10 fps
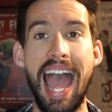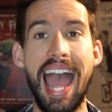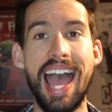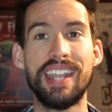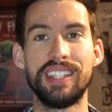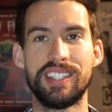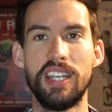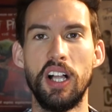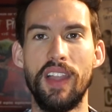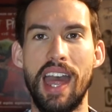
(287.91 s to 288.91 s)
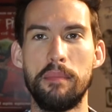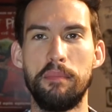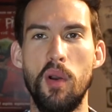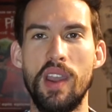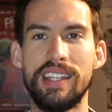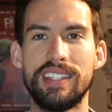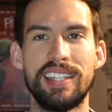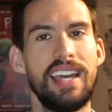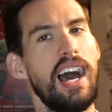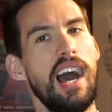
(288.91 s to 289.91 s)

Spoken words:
And until that point,